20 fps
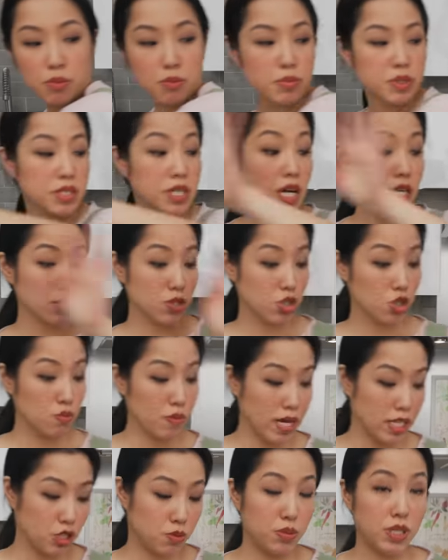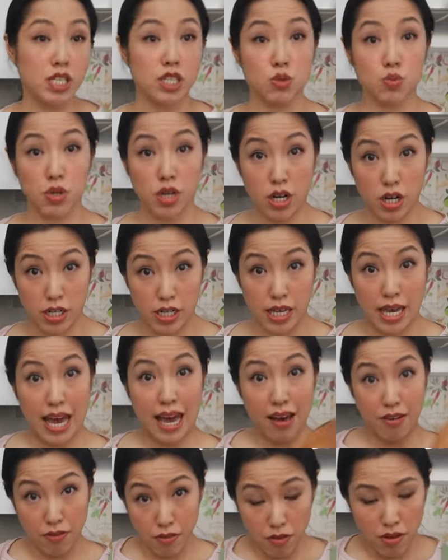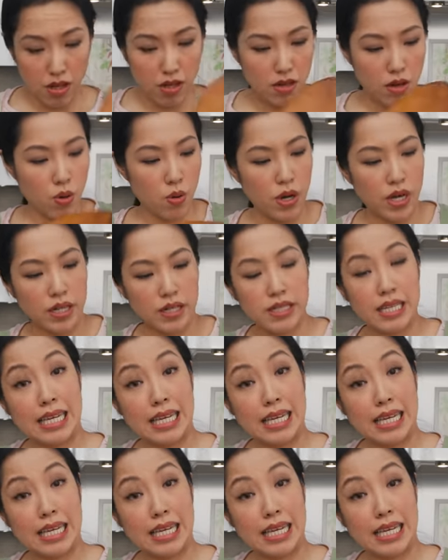But not too much because we already have oil